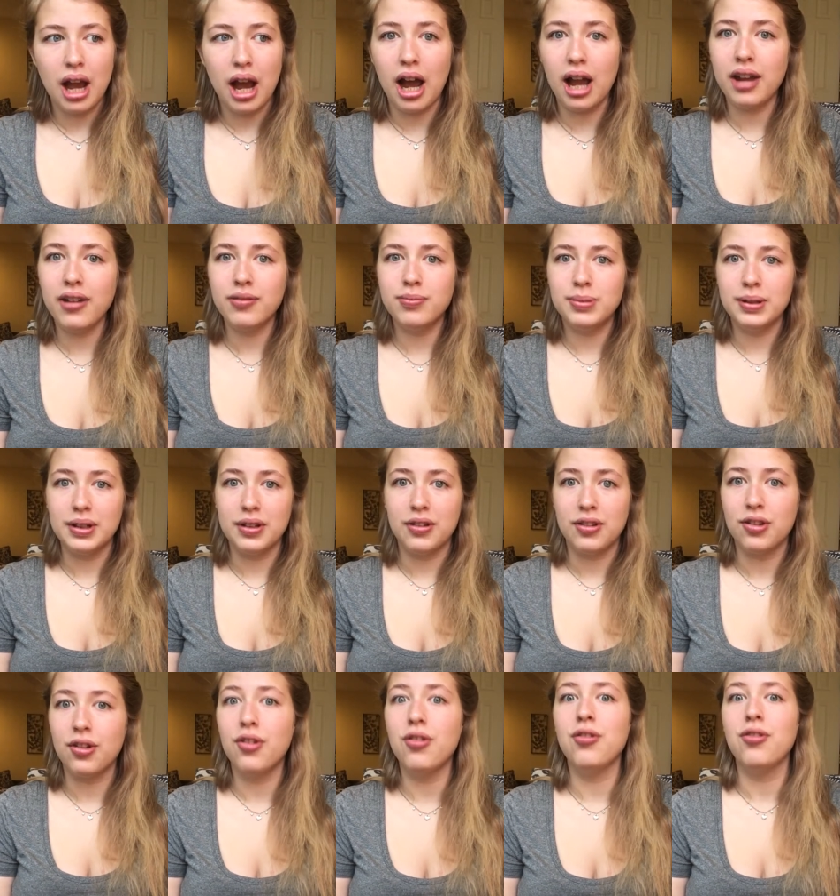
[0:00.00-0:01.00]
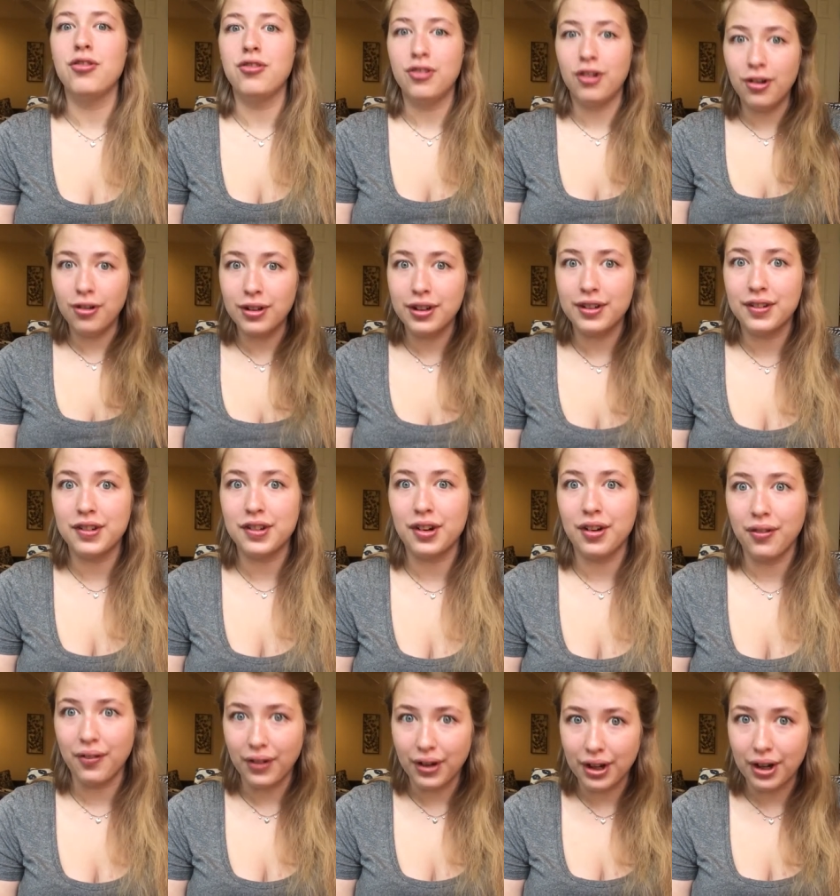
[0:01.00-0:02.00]
I have been so focused
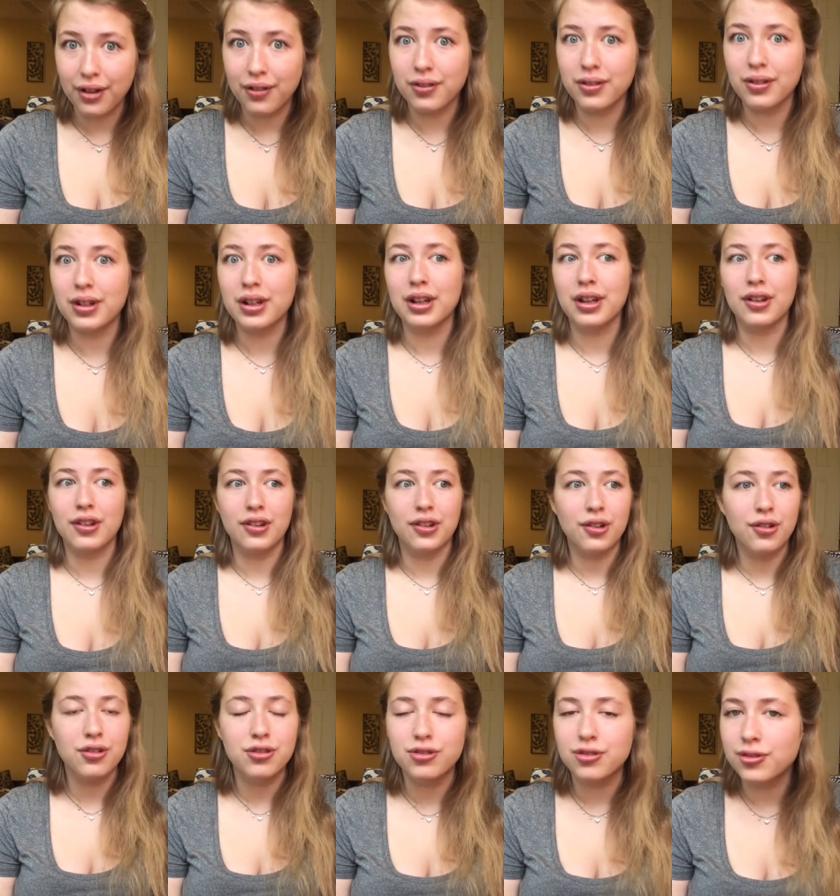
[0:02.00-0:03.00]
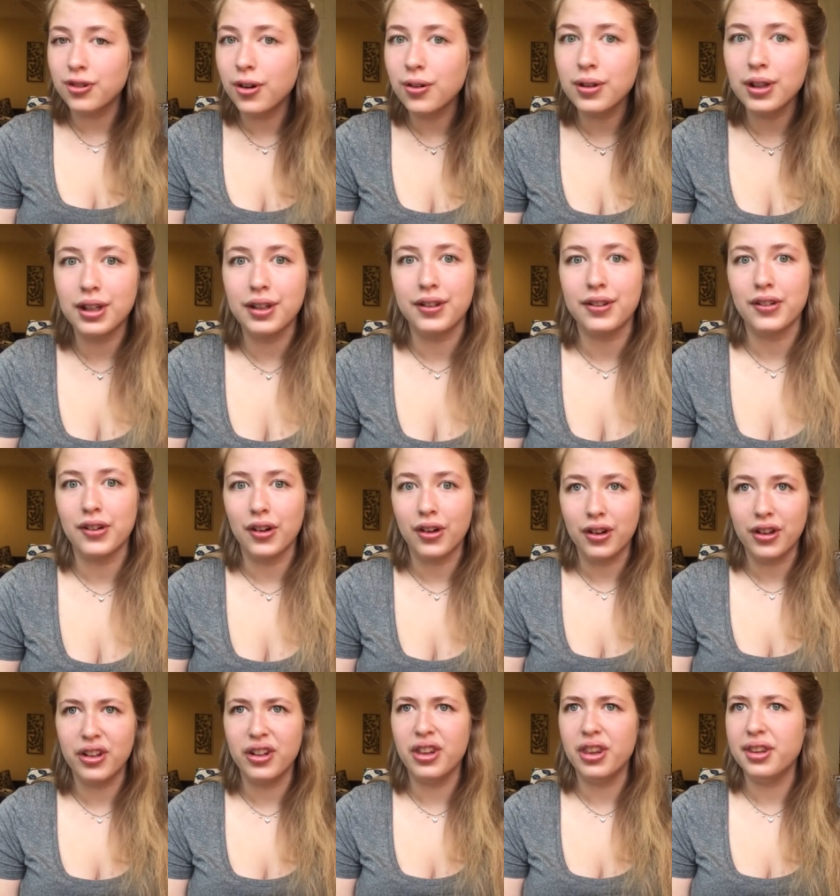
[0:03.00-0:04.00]
on recovery and so focused
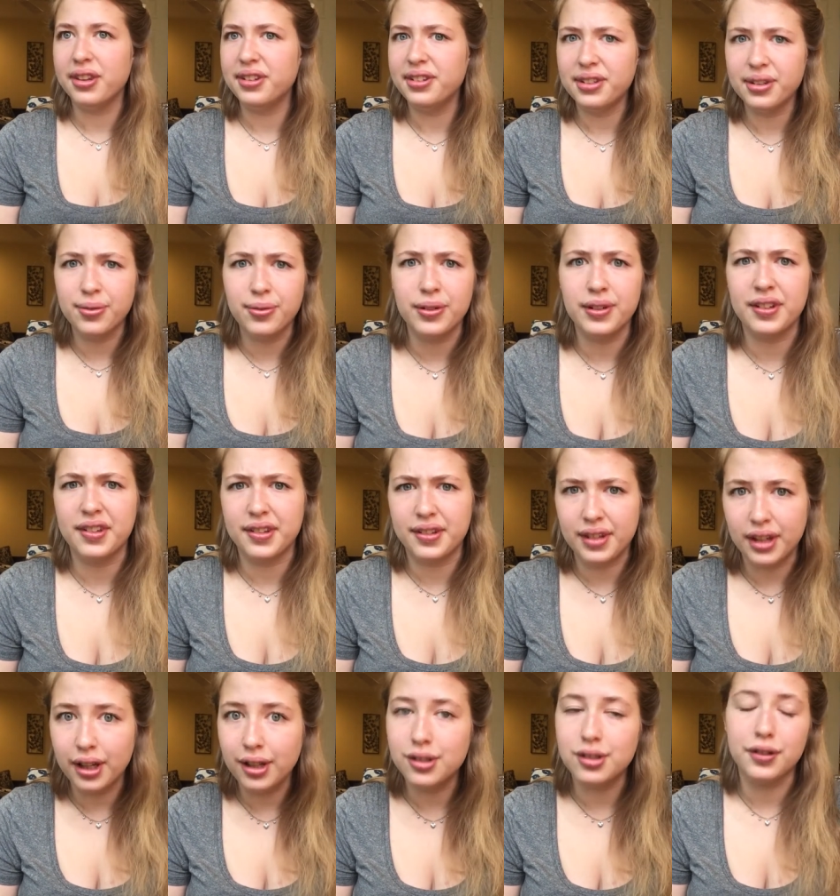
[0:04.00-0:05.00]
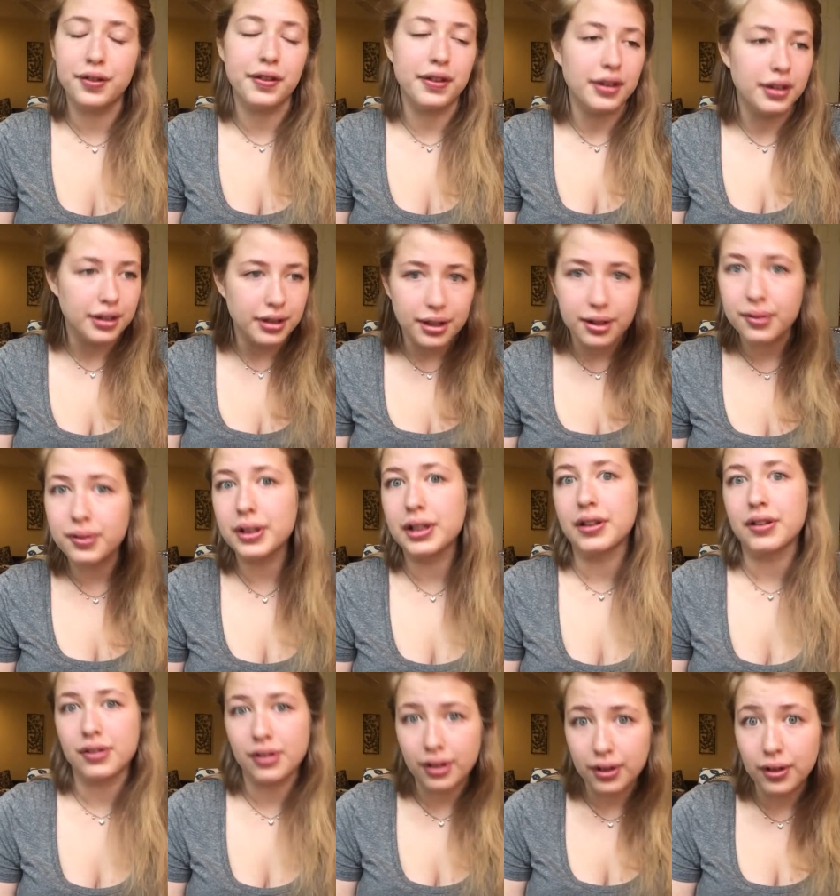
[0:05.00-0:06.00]
on the different stages and the
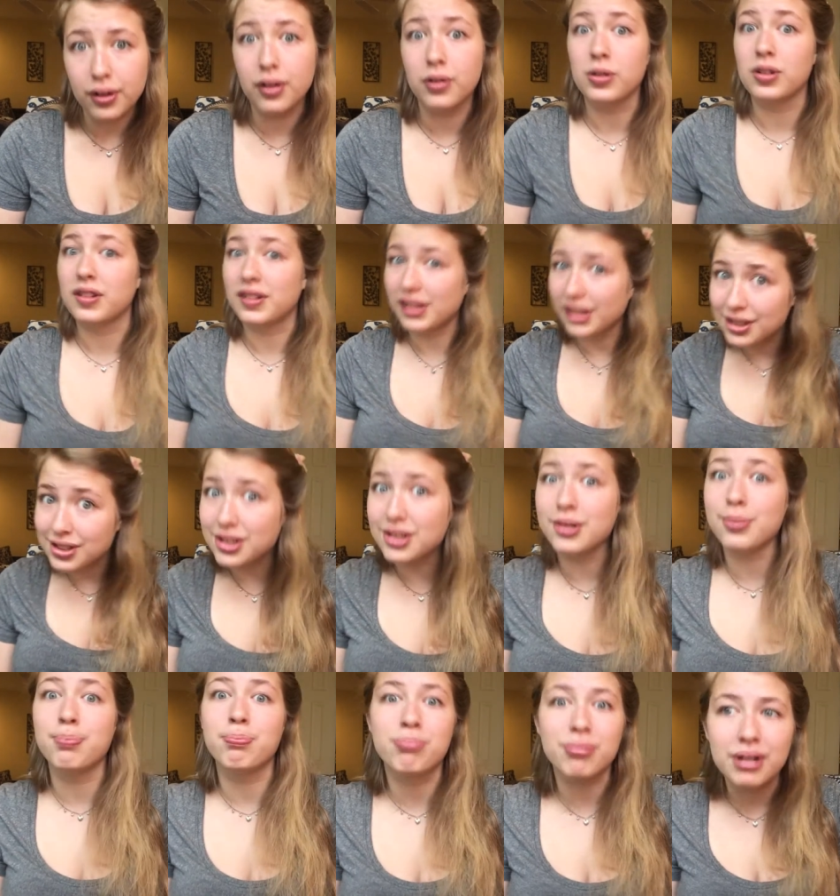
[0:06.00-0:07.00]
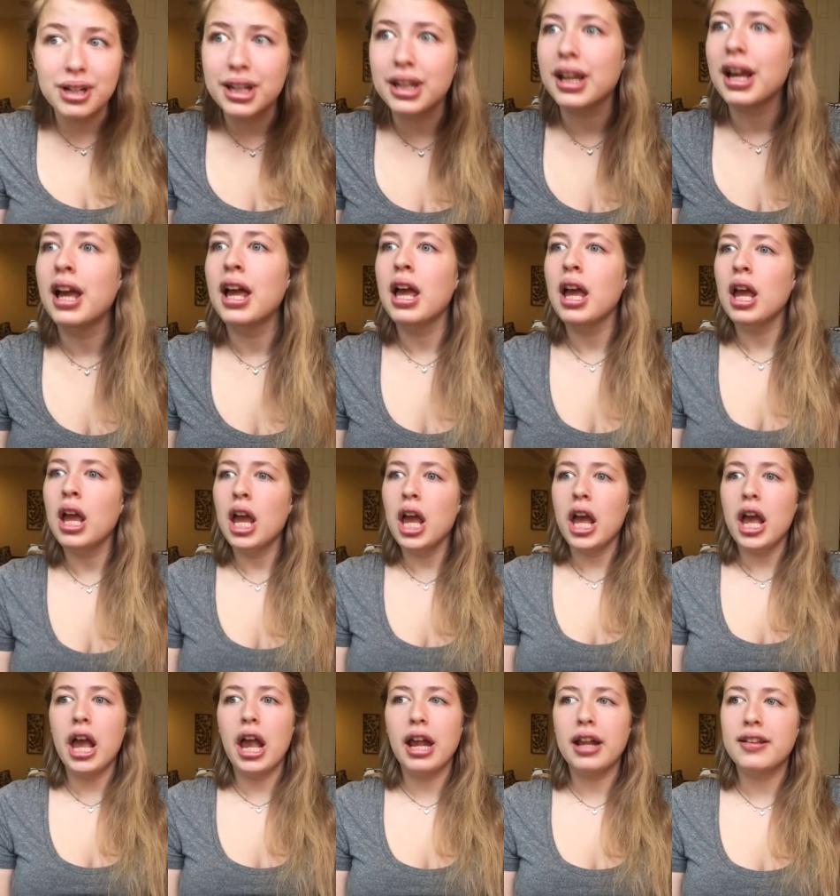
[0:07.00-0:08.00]
different struggle those stages bring.
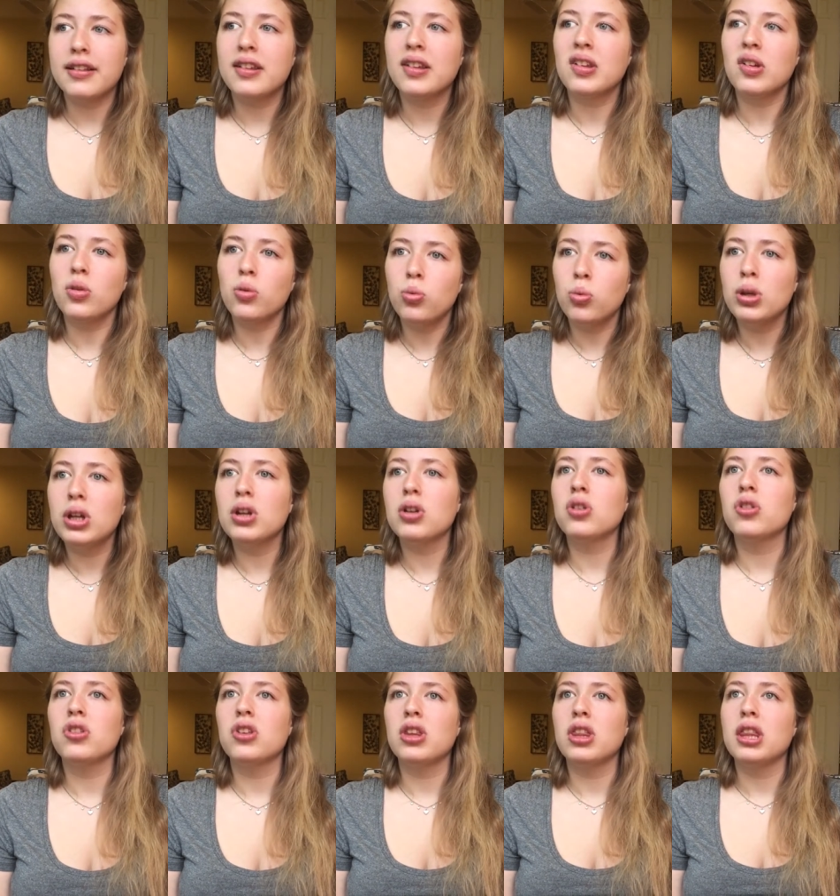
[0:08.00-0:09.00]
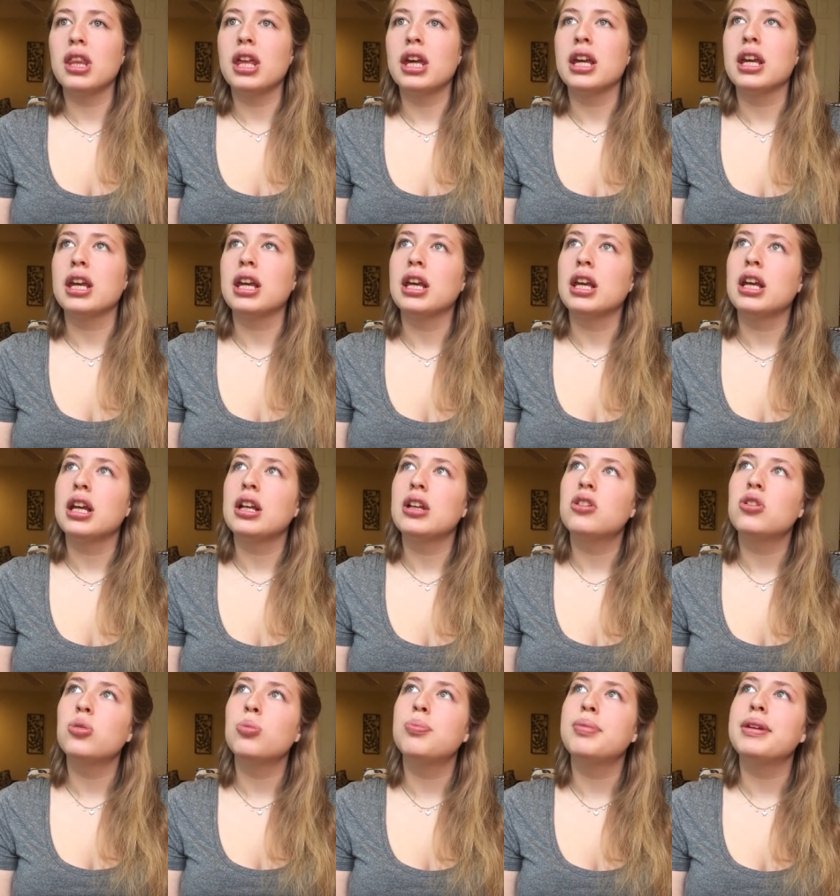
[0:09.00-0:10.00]
It's so weird to like
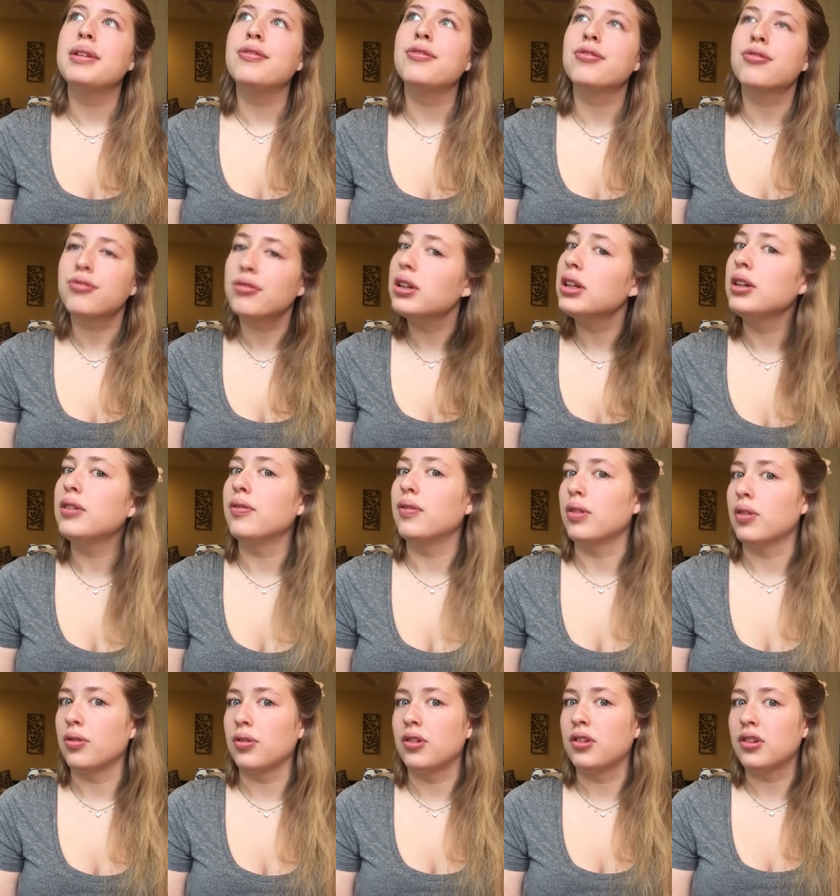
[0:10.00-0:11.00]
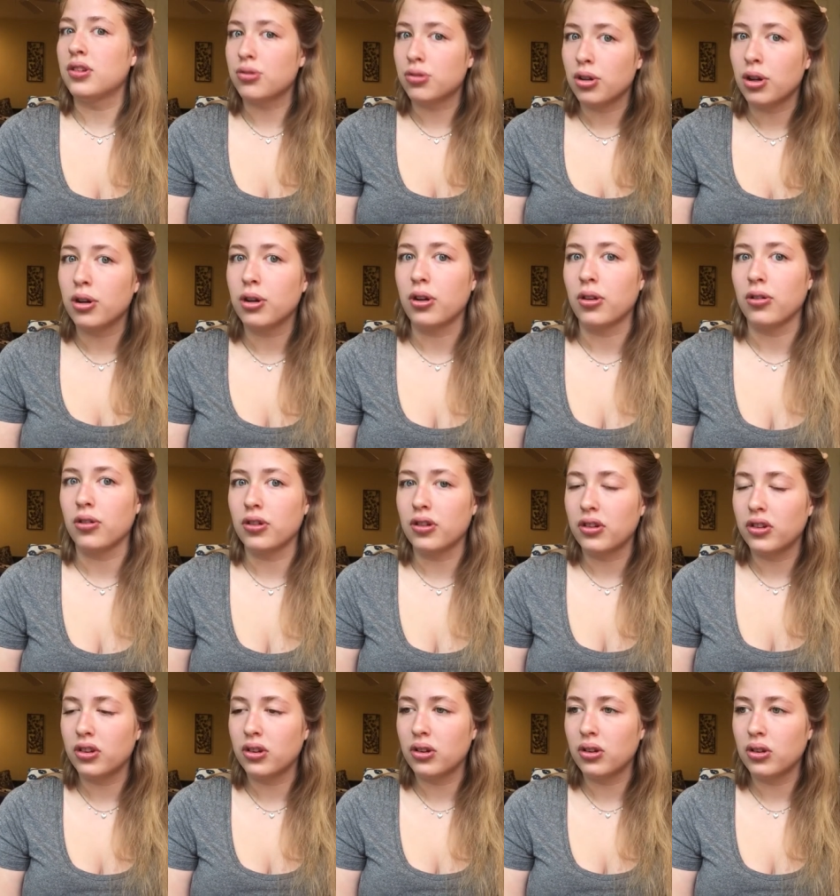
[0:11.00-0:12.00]
to be free of those
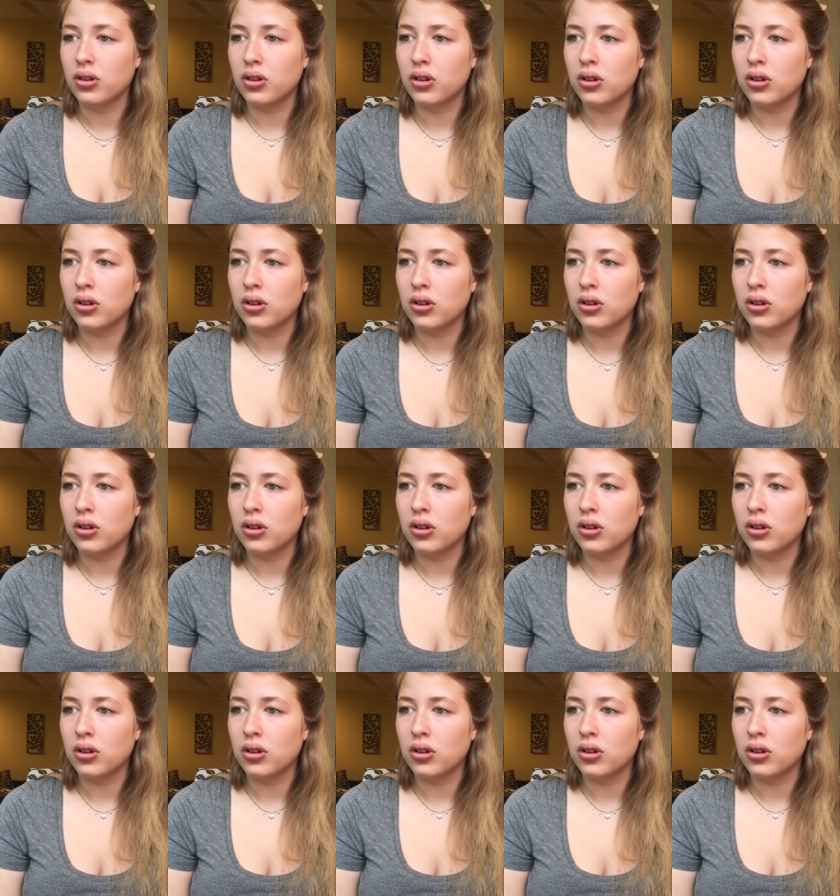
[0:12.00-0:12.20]
struggles.